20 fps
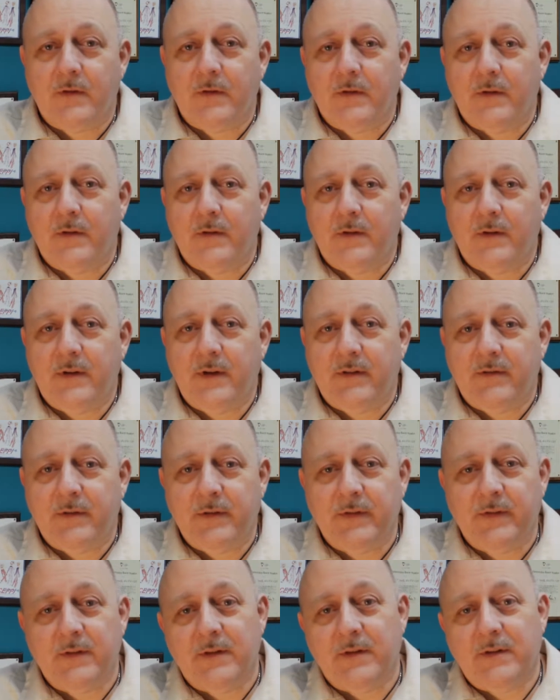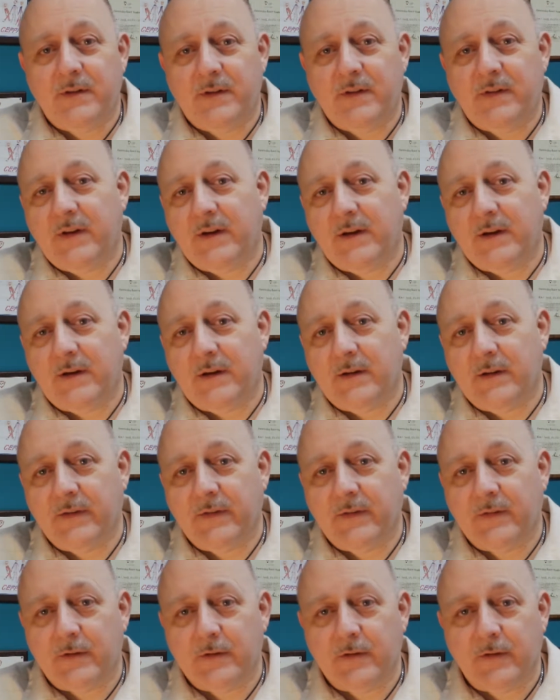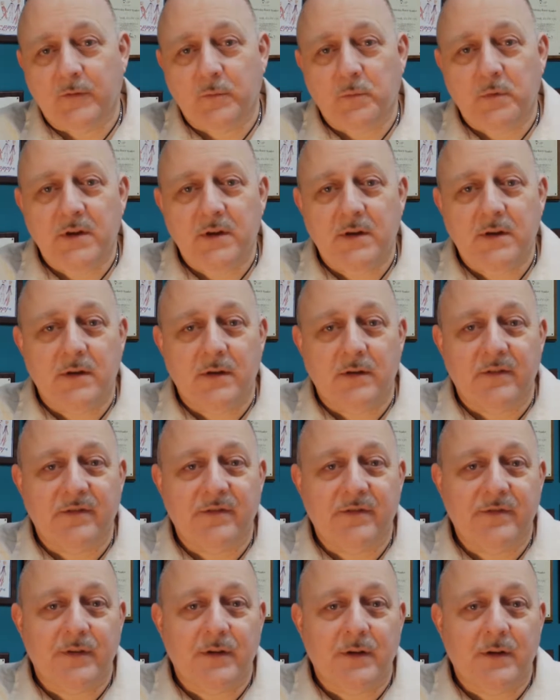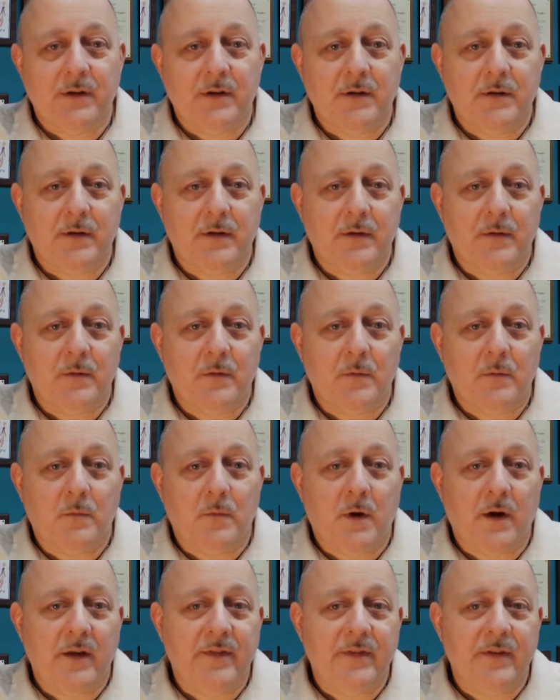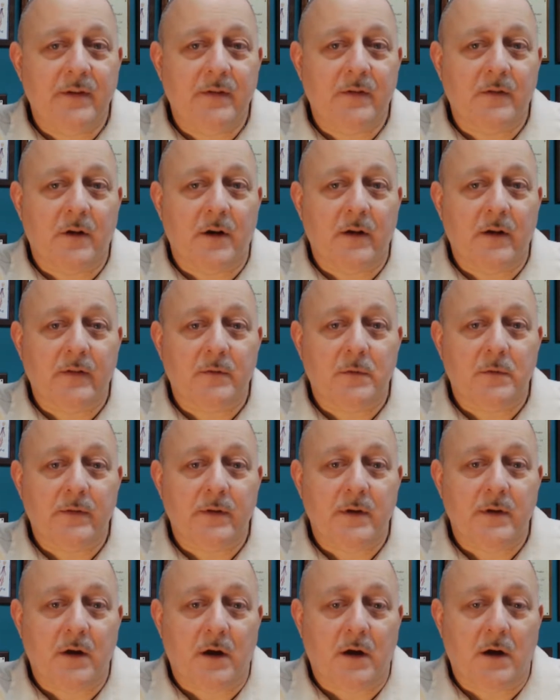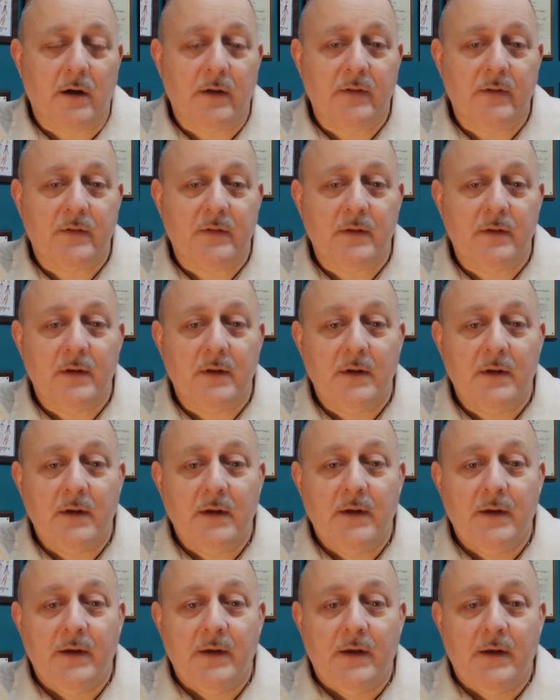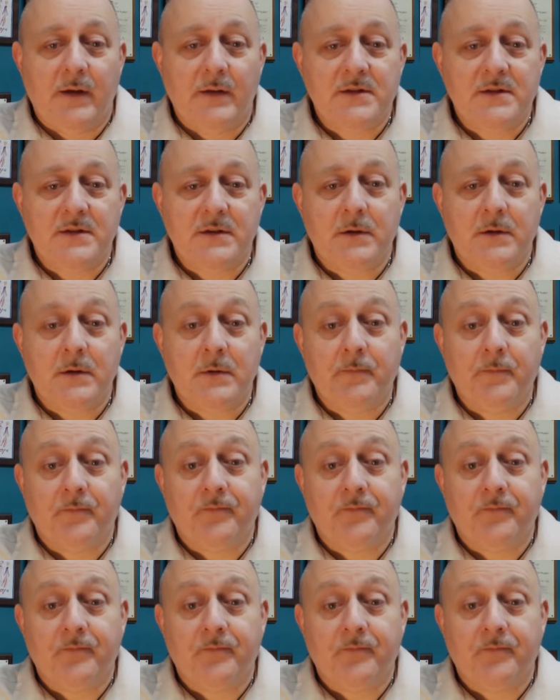The devil's in the details, so to speak, of why things cost what they cost. And so